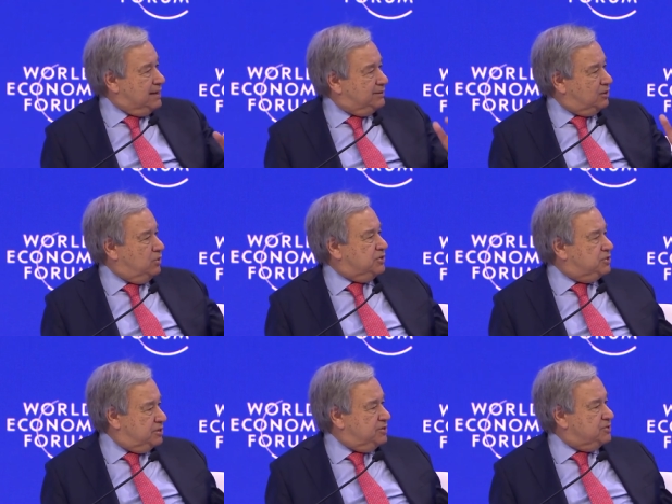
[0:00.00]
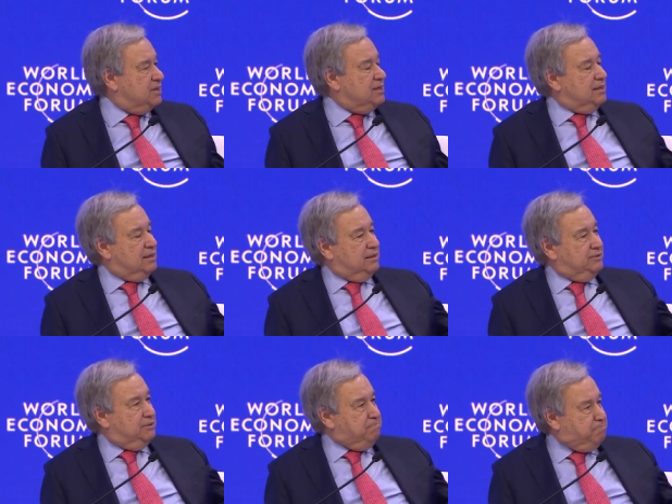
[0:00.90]
The question is
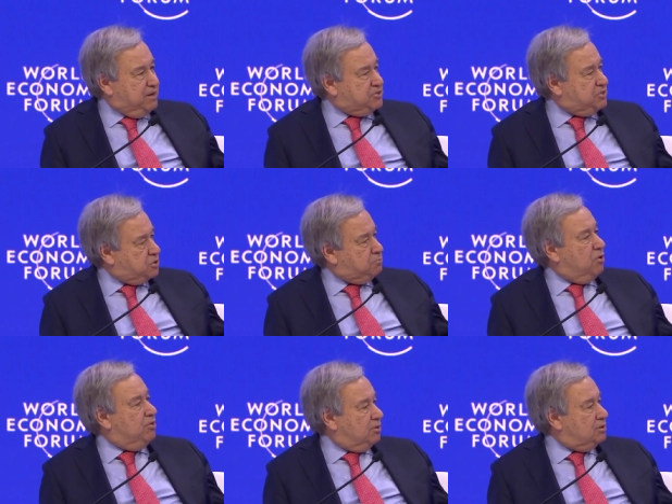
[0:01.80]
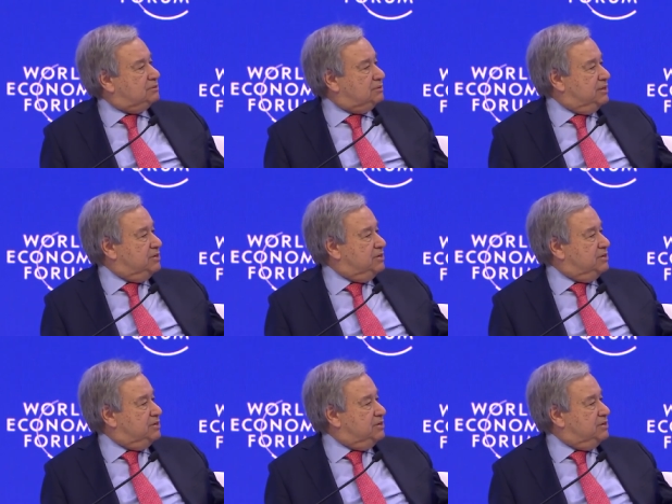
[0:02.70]
the business model